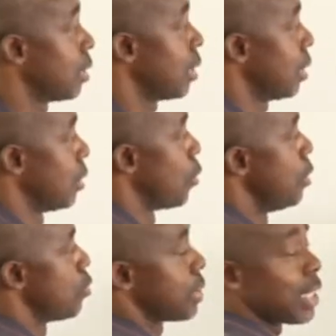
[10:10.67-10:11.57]
is going to
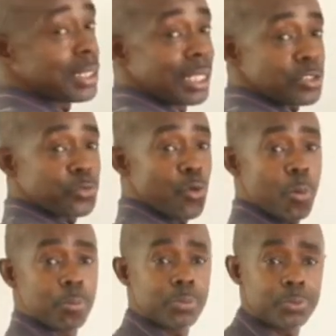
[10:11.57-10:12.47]
take this 4
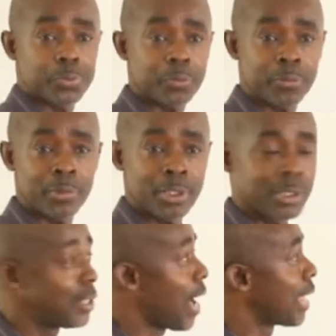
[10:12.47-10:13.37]

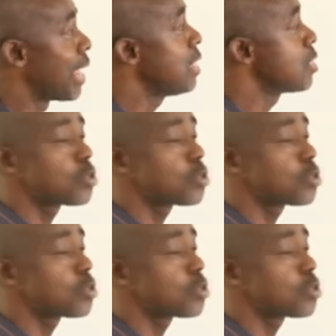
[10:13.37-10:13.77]
against